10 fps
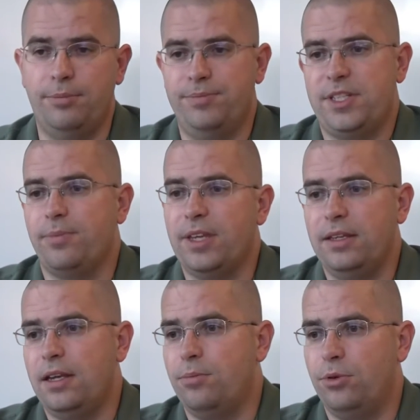something
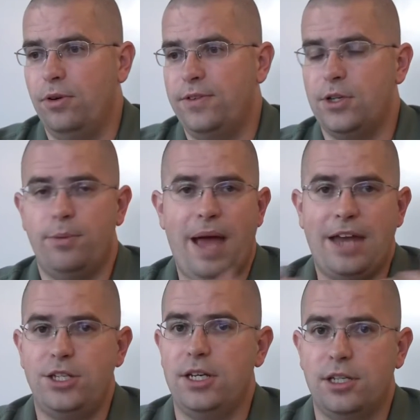that improves your
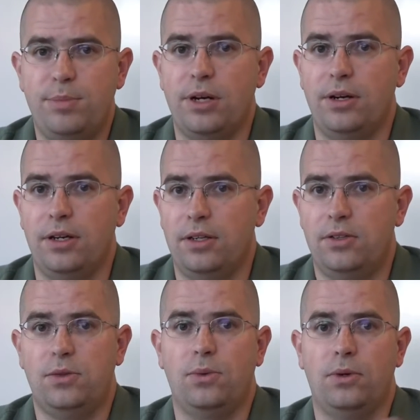Apache
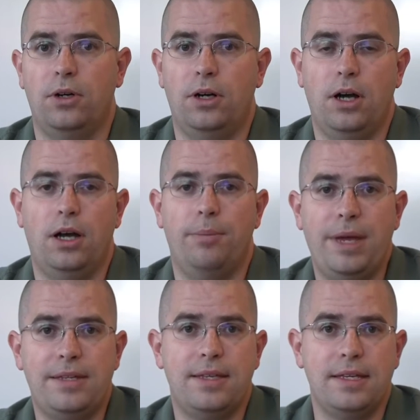experience or
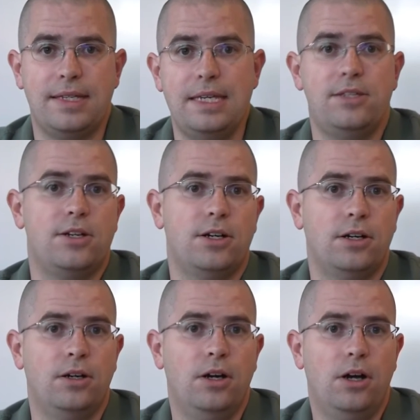makes things
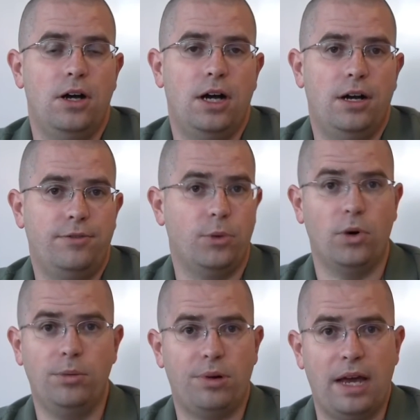easier for
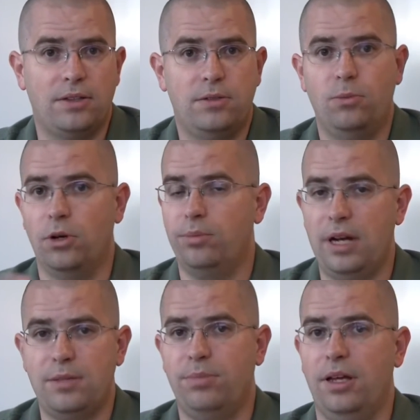WordPress
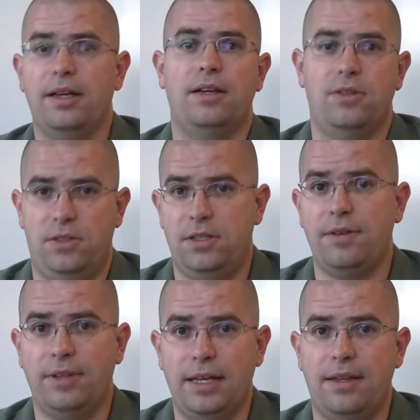plugins,
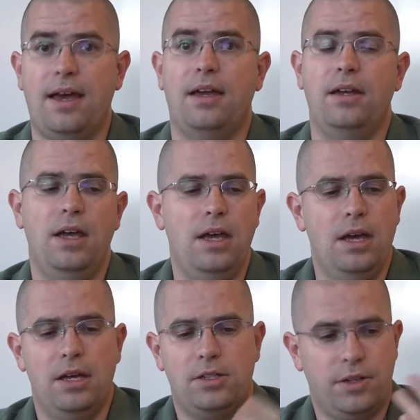stuff like that.
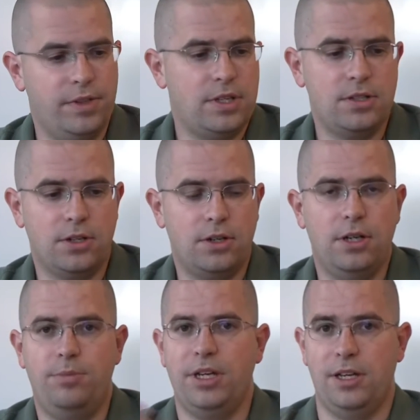Services are
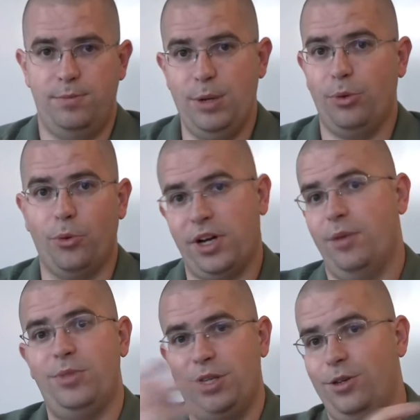good because people will
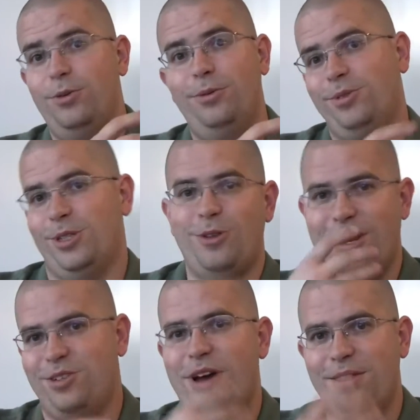come to you to
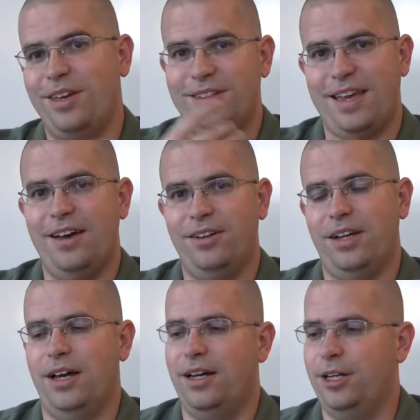try things out,
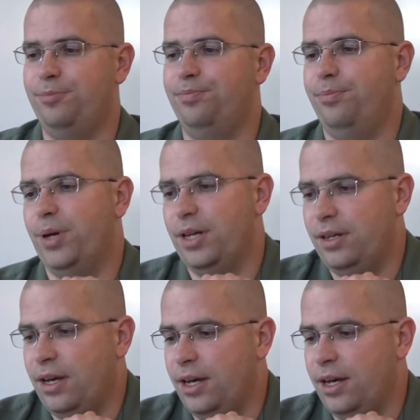but